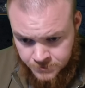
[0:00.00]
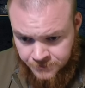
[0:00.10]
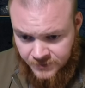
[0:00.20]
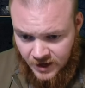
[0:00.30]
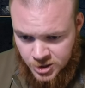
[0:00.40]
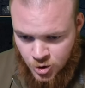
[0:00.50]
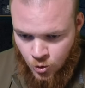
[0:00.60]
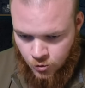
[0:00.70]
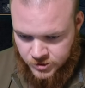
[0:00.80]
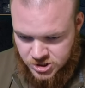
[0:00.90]
You are
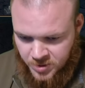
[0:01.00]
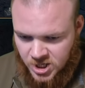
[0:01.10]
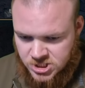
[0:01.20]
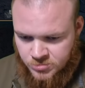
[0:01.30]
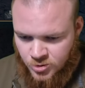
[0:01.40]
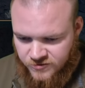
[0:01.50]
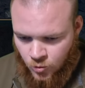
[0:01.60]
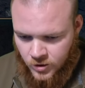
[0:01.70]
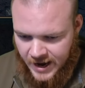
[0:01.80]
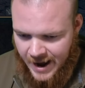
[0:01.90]
responsible for
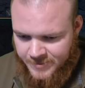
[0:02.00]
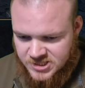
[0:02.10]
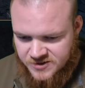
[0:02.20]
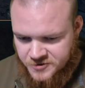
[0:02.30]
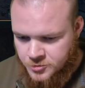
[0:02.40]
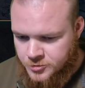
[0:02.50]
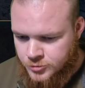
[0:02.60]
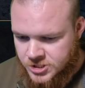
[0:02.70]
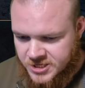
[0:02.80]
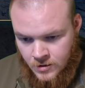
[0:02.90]
what happens if you use
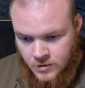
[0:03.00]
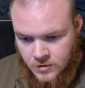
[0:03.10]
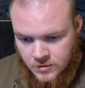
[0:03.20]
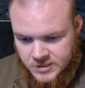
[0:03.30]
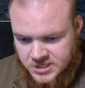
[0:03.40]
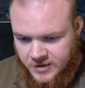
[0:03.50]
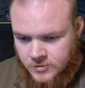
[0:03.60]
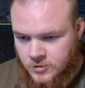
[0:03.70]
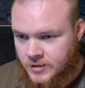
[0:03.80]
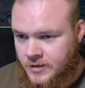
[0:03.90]
this. Let's take a look.